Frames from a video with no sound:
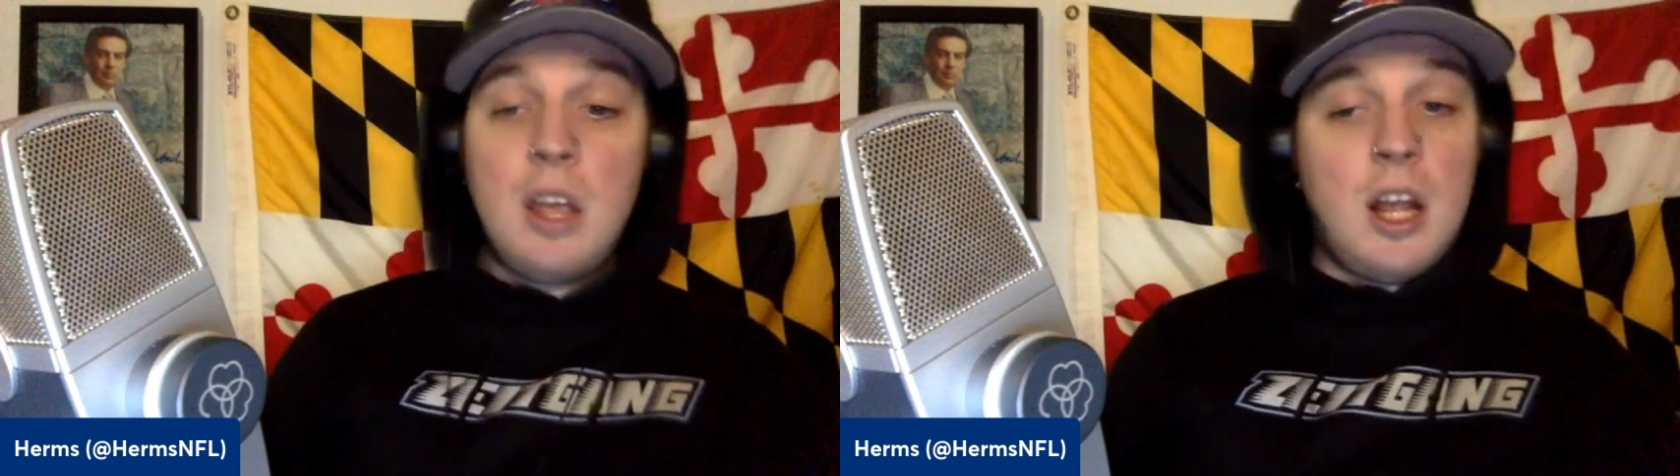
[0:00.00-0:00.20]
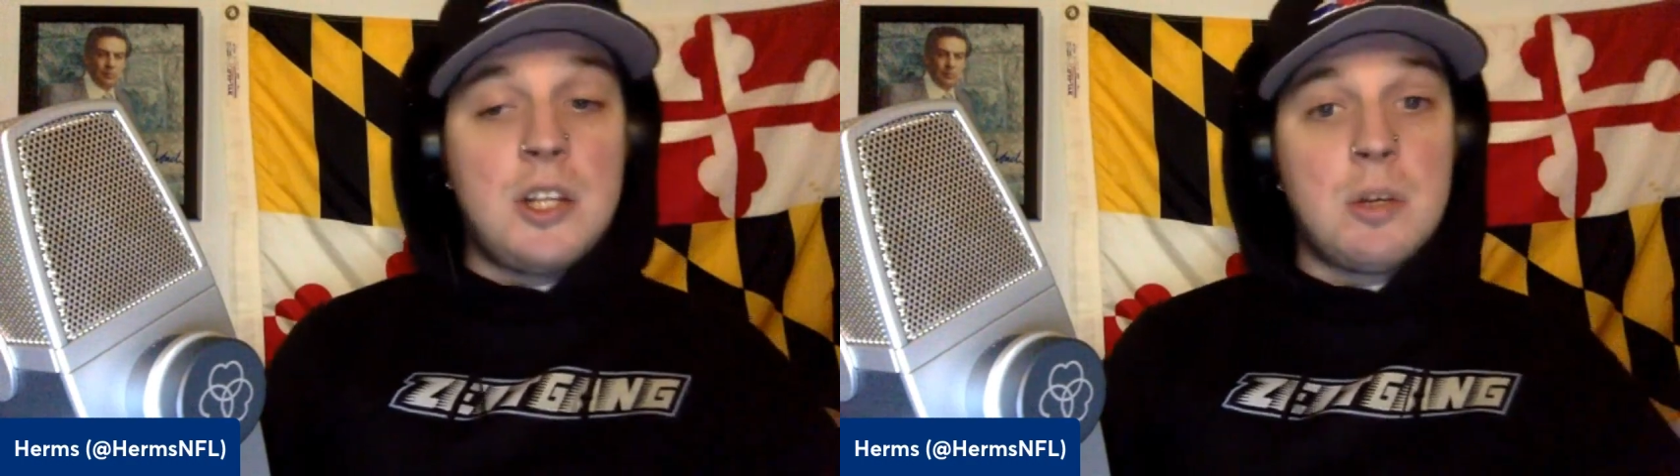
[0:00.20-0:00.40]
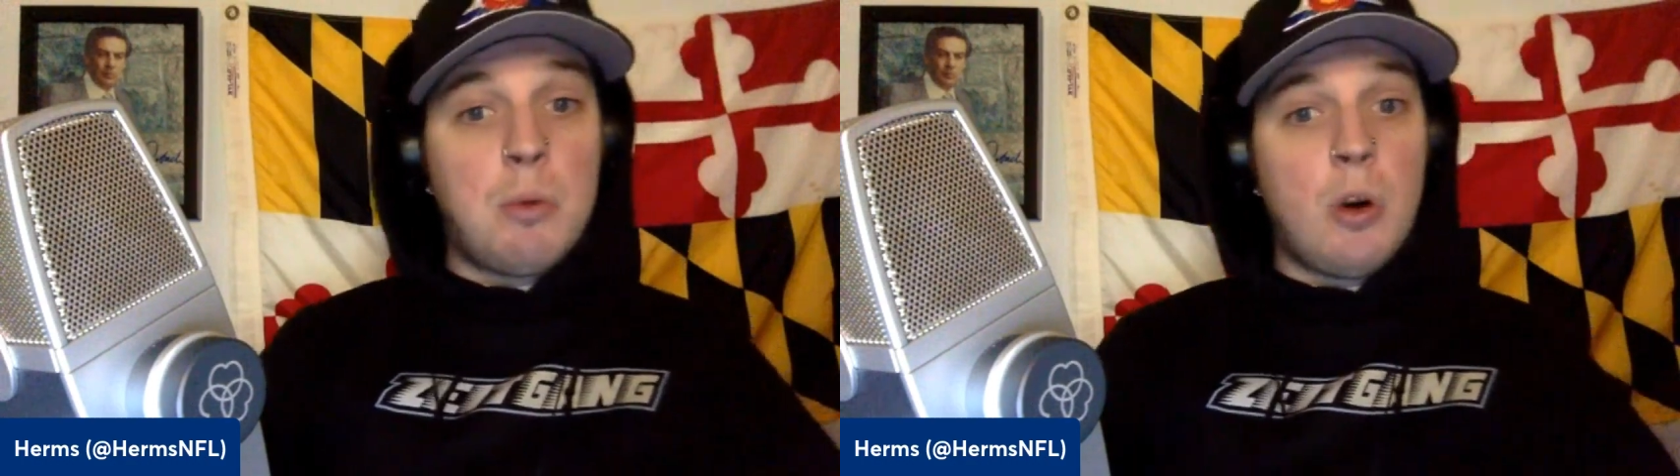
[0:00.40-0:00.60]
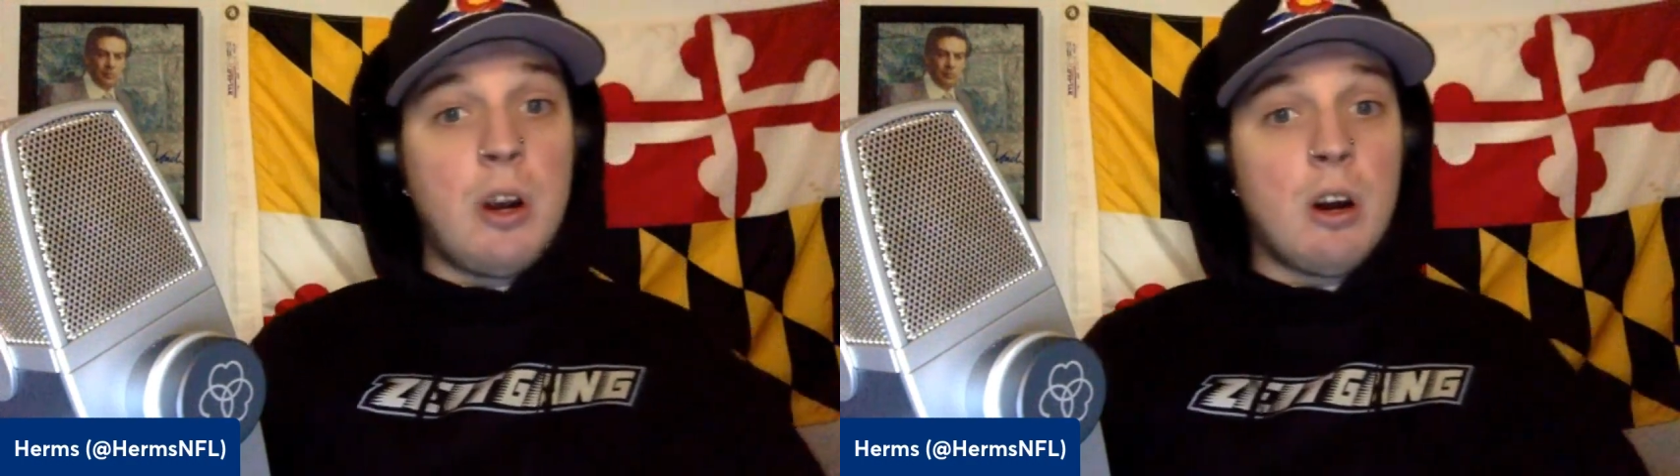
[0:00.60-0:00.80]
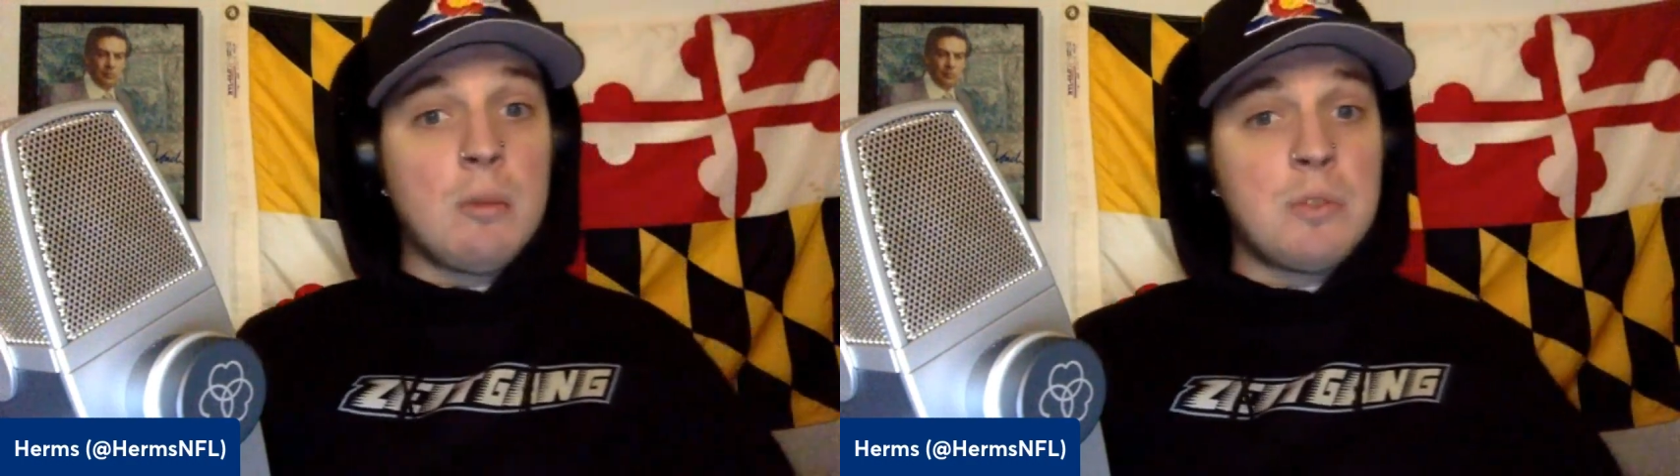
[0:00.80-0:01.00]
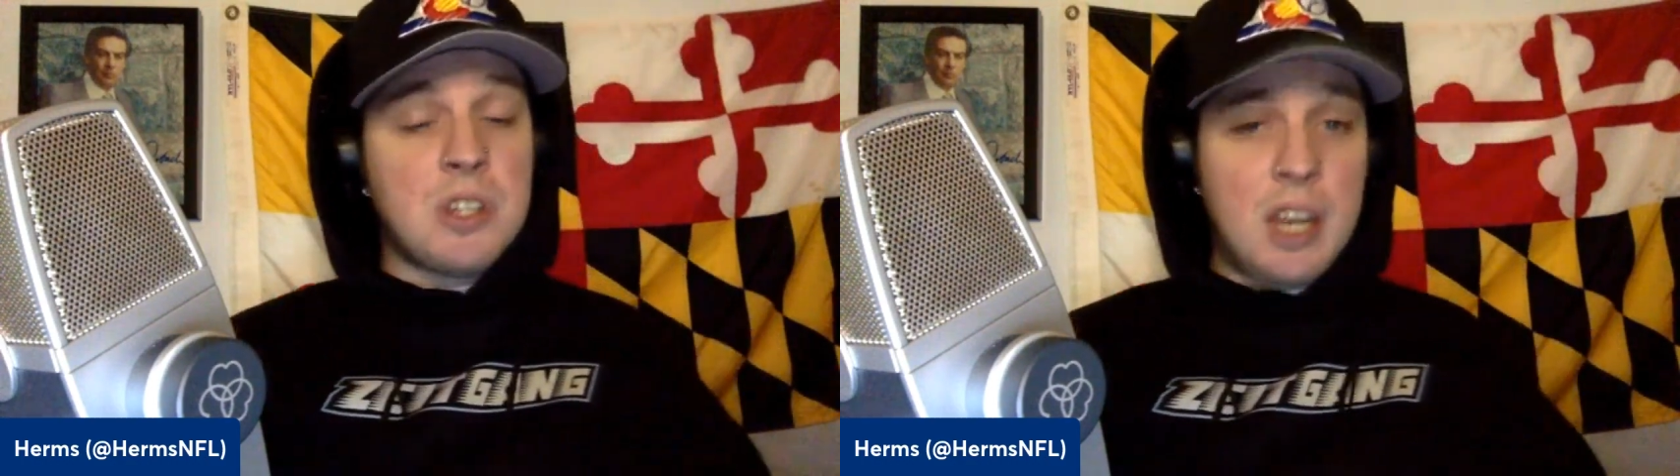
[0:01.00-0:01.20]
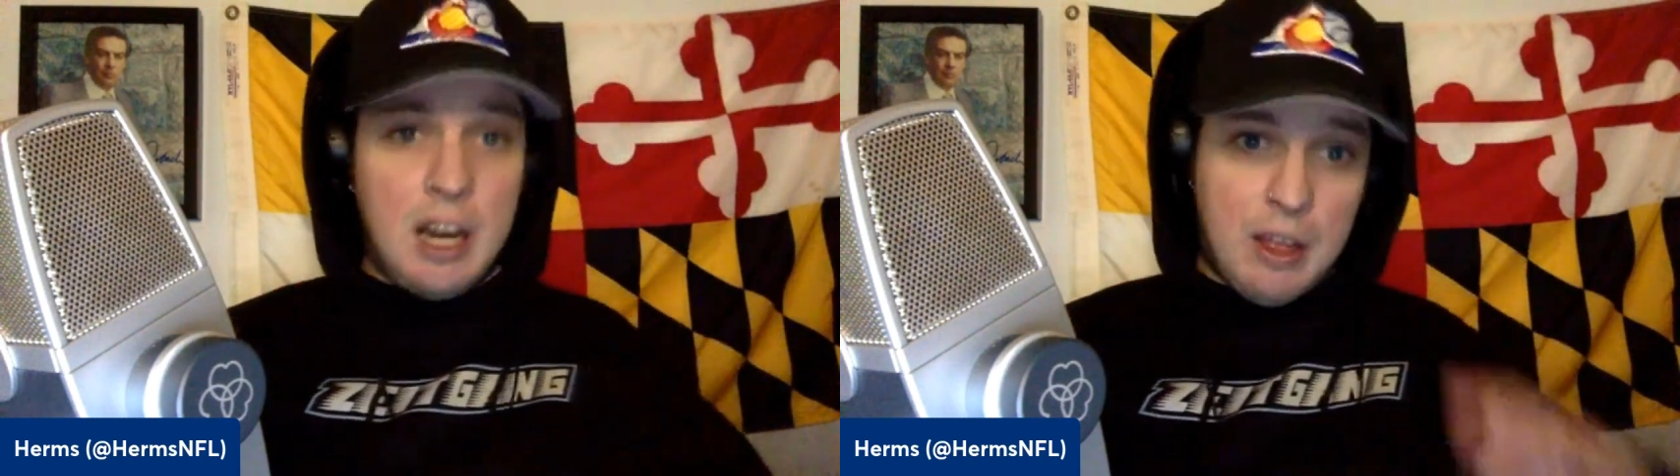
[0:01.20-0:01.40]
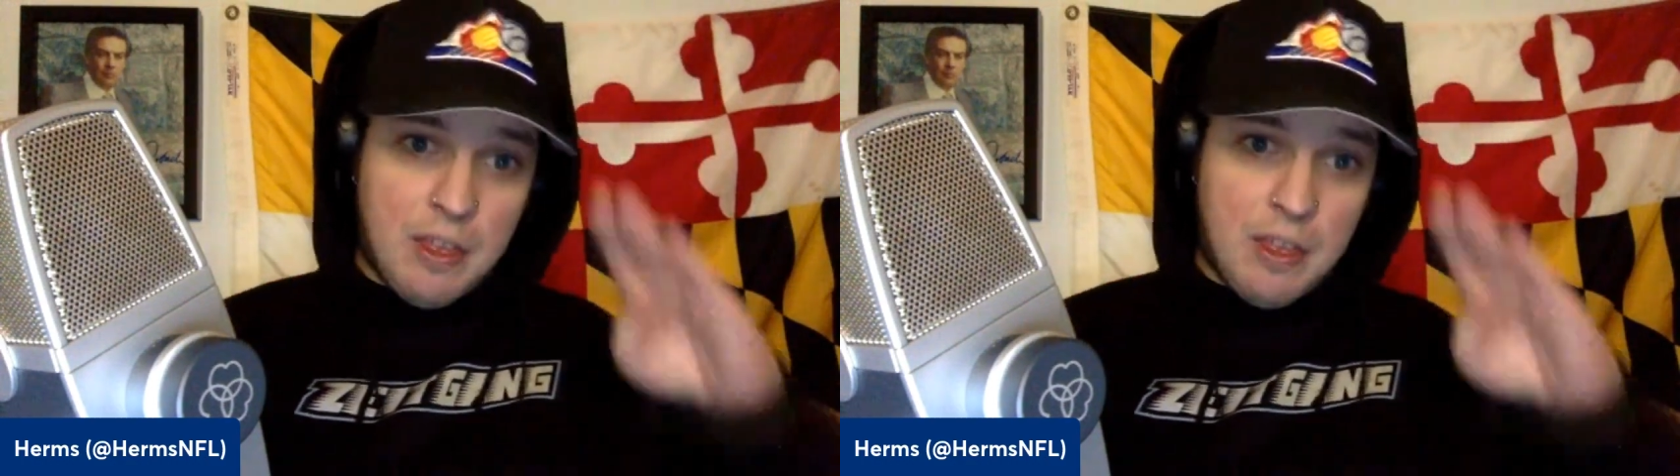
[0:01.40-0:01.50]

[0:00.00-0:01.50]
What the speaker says: it's your boy Herms saying